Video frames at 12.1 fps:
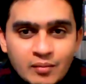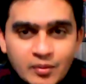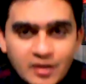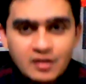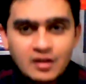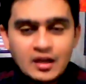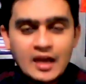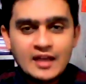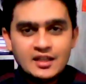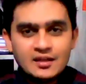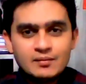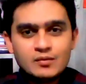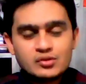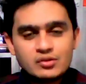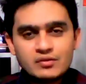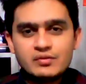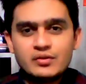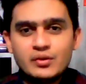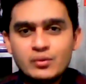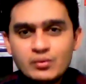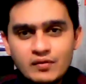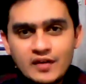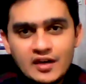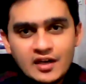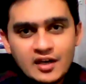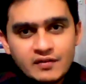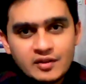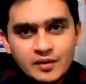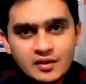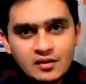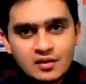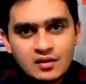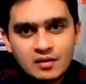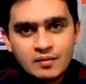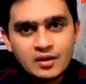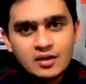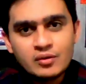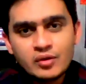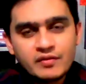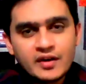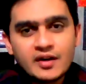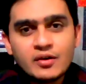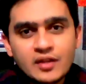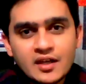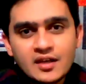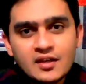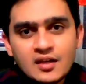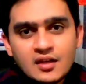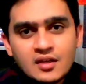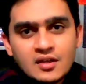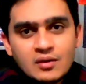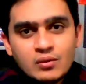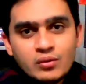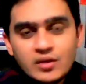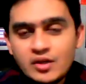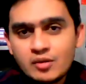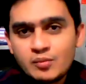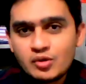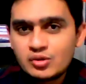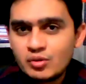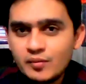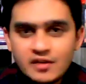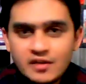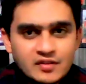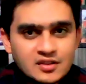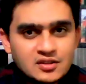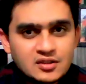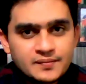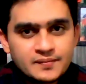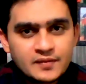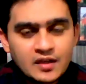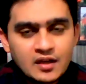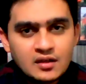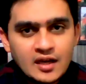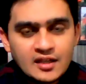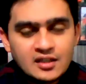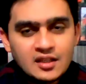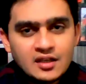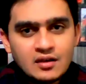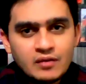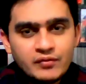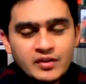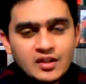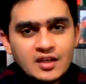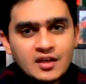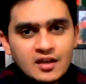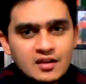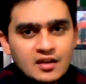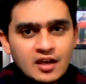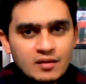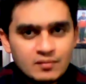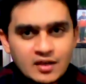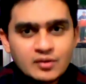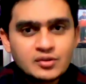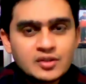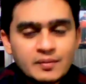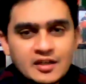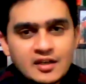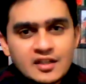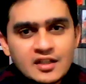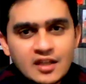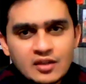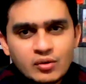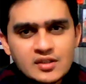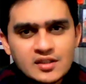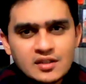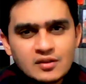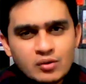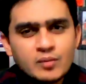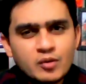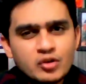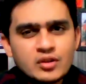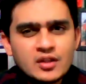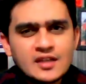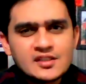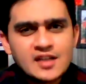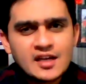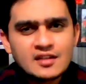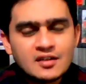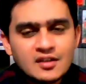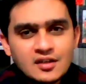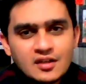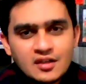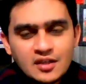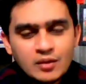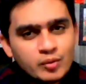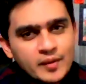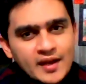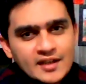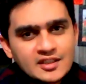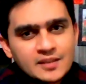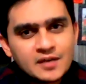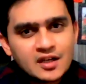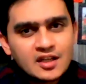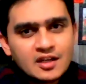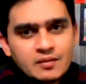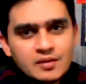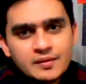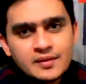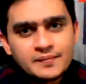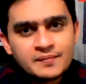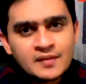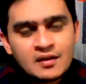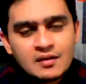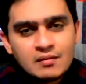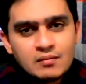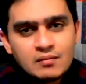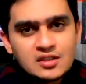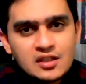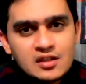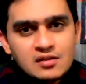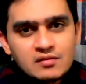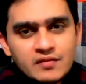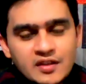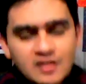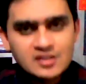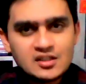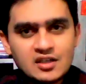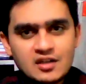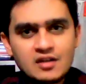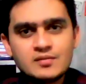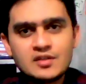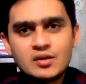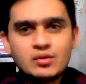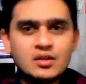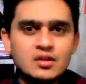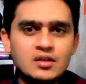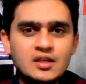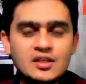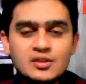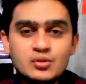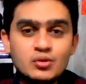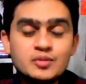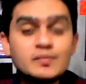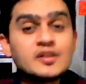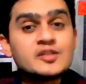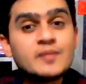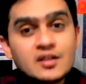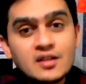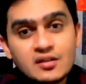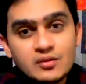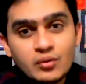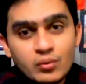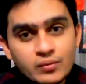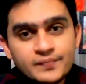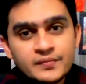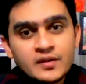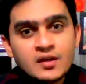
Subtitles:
But I think most of you will relate with me. Hamara koi friend hota hai who did not put so many efforts. And I think we think ki hum yaar usse better hi the, thode bahut the shayad. Ki wo bhi accept karte hai kabhi kabhi. But still the when the result comes out, he scores much better than you.